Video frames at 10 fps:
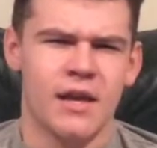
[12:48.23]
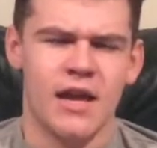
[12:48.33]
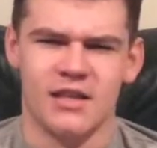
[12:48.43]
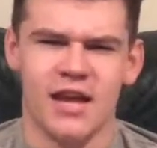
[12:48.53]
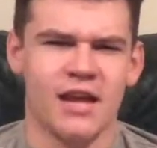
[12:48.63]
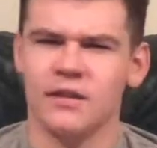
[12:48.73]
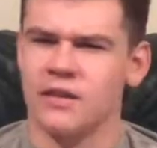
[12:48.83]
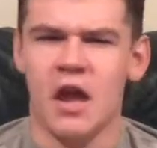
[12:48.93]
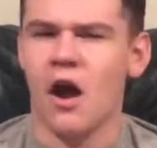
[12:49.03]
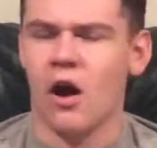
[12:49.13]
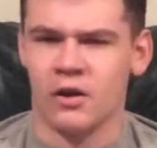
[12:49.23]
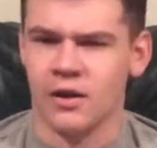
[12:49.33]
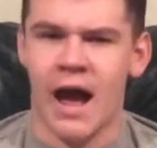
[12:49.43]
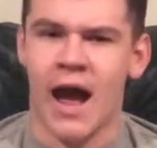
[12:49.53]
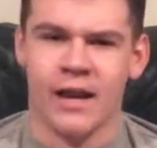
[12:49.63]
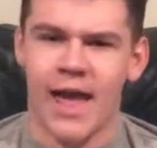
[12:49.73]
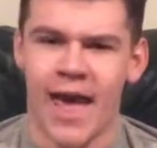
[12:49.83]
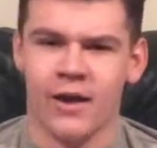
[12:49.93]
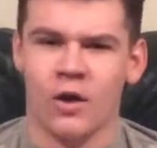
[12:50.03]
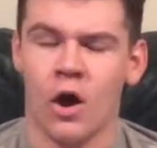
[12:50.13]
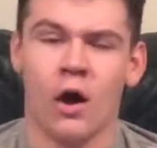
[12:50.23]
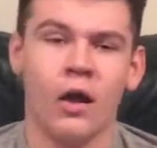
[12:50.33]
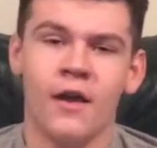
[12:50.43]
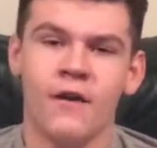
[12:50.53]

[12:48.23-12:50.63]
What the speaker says: And yet they are not at all.